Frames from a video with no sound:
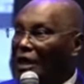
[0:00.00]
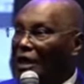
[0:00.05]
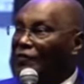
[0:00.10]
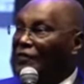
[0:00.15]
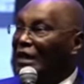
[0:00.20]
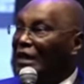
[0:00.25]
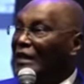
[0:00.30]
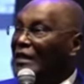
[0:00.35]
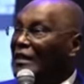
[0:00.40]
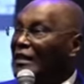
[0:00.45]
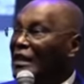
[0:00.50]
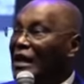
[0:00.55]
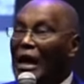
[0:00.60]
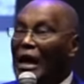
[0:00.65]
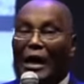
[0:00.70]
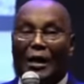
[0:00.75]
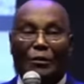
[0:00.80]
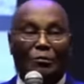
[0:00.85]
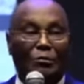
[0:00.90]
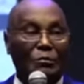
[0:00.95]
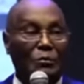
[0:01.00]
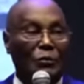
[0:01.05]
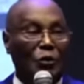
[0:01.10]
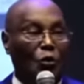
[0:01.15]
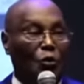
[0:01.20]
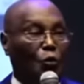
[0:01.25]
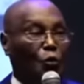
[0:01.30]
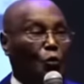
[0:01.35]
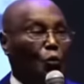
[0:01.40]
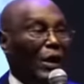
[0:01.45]
After the calm,
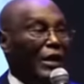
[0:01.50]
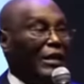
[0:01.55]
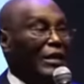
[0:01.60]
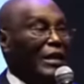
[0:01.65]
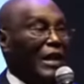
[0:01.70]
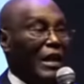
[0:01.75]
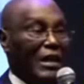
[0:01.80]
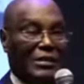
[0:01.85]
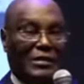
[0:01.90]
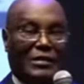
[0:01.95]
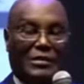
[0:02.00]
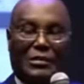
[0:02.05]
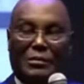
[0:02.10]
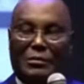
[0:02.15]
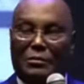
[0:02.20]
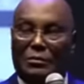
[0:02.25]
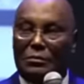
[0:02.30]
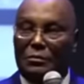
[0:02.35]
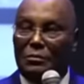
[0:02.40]
what next?